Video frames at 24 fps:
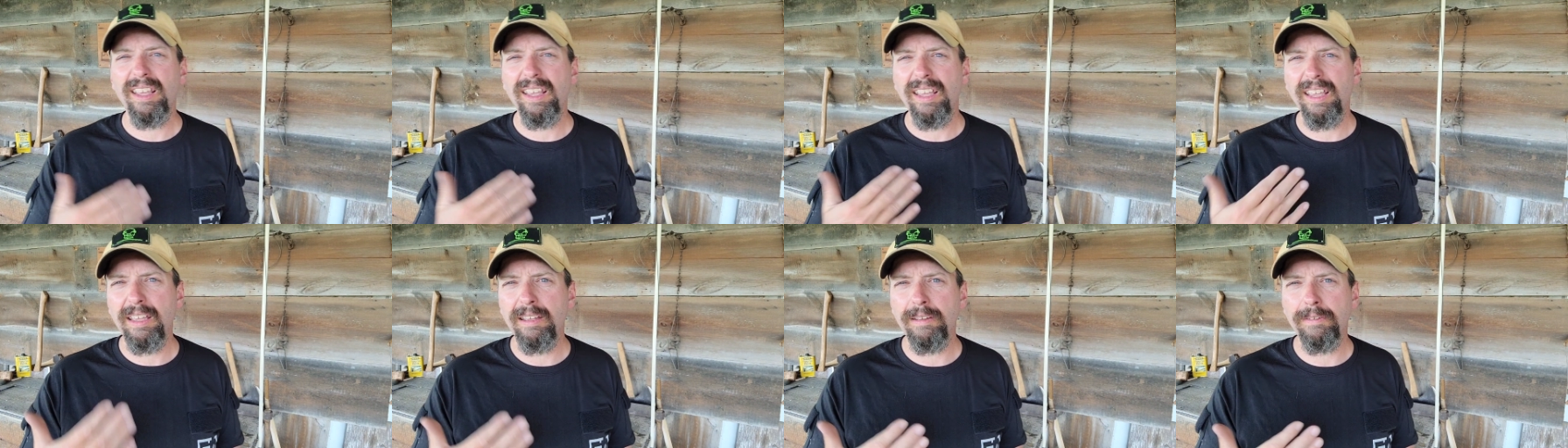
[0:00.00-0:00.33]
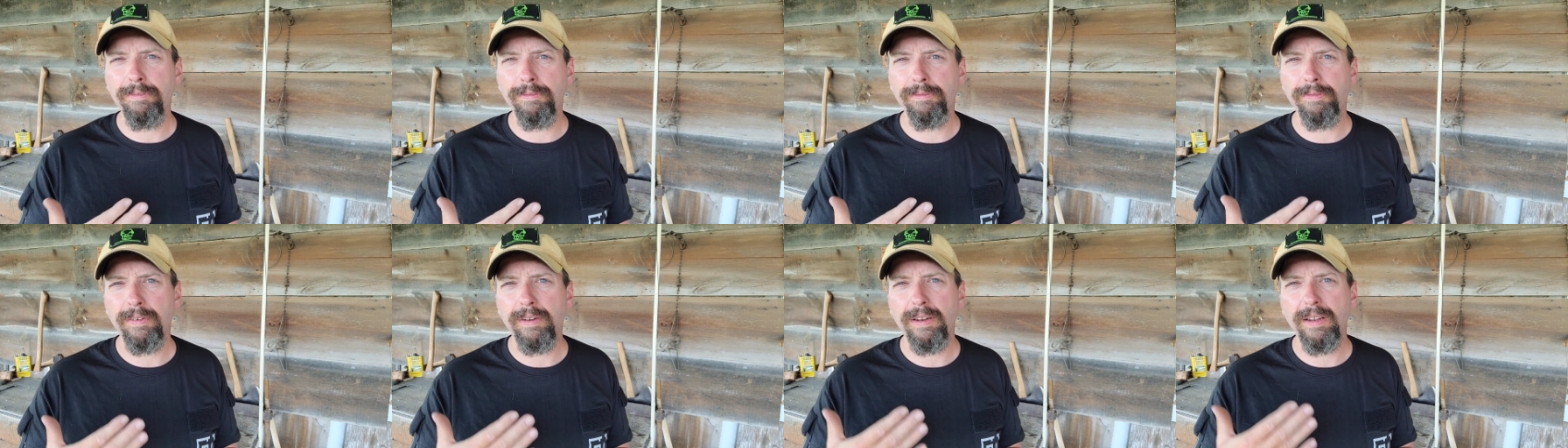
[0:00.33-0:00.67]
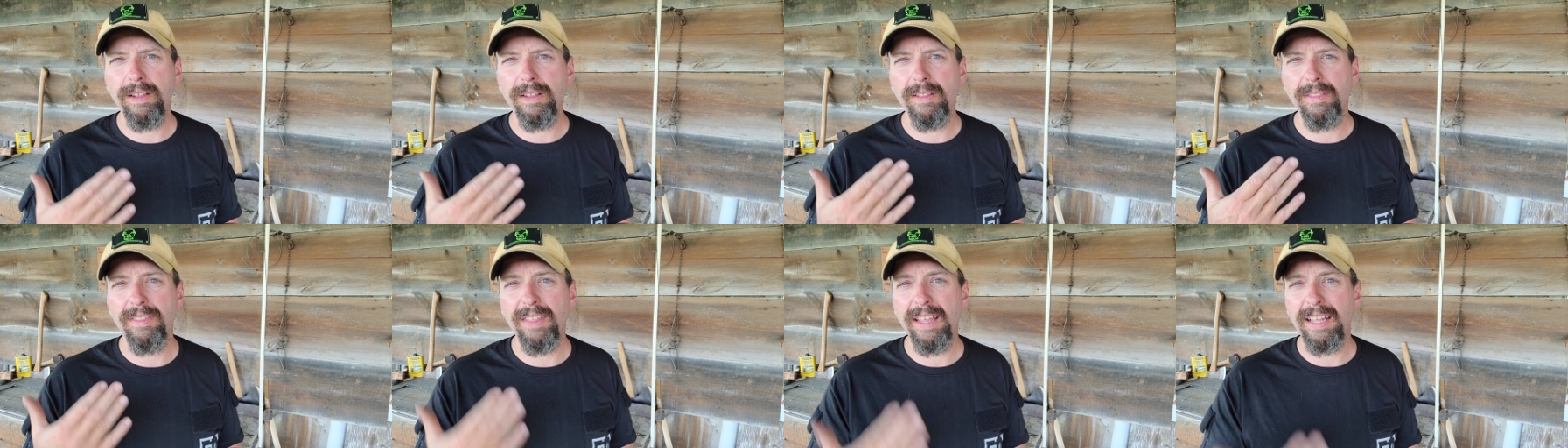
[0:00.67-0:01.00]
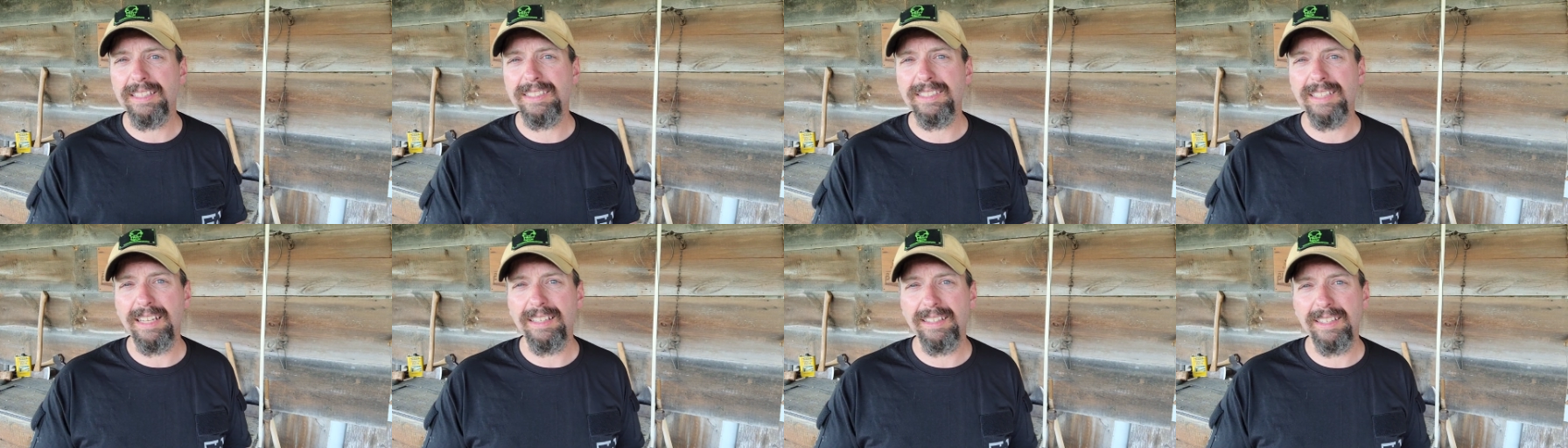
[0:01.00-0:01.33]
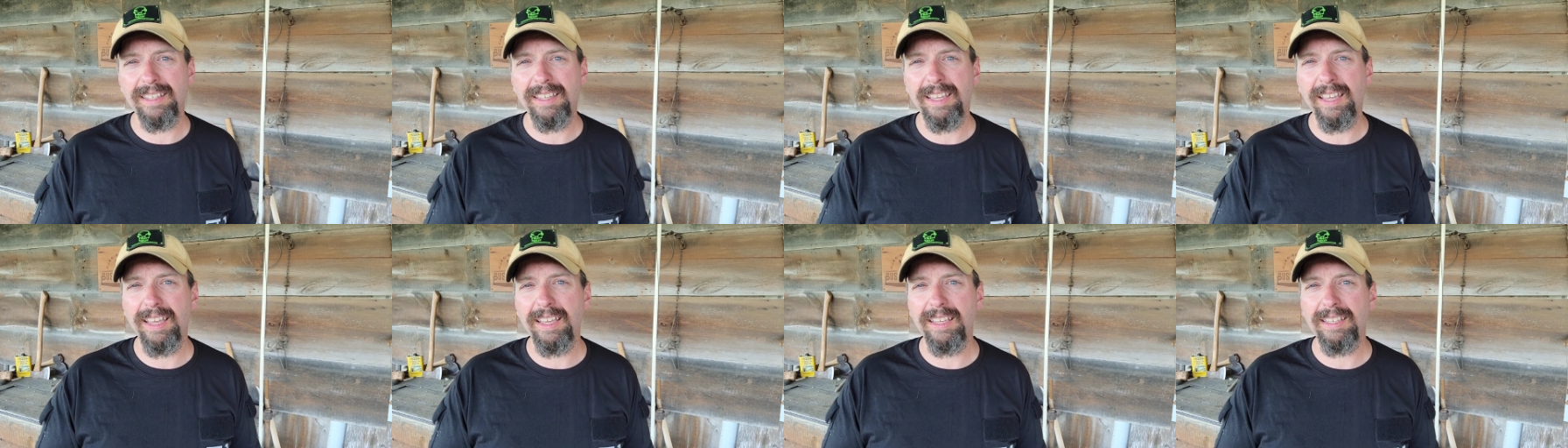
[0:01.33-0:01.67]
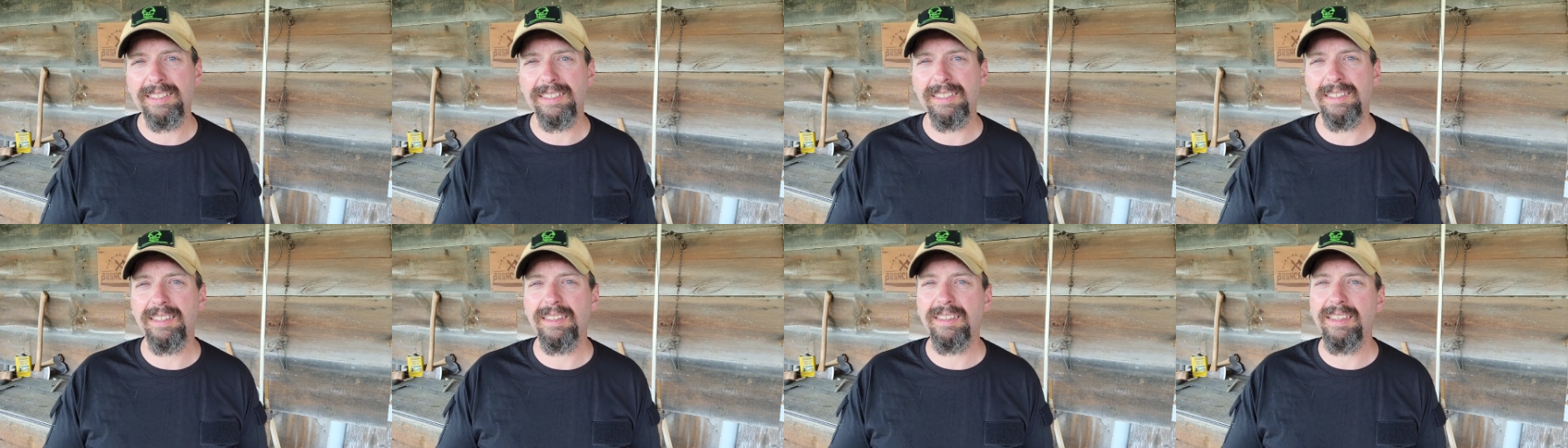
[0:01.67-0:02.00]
If that's not the case,